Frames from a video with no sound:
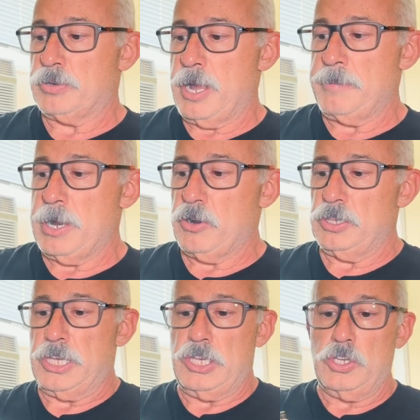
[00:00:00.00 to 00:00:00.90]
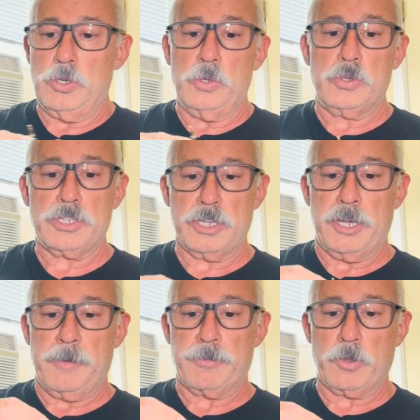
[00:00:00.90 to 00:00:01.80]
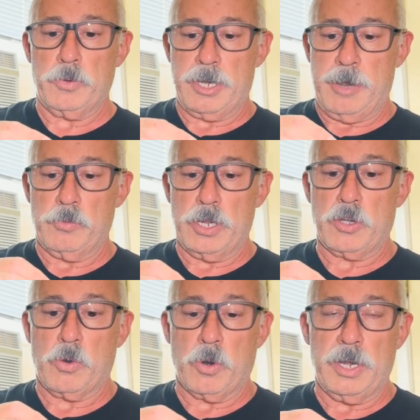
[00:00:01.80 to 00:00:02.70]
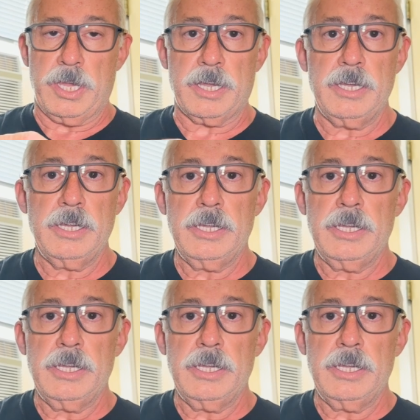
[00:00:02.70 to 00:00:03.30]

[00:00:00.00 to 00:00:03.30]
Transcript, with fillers: primarily use um, when I'm recording.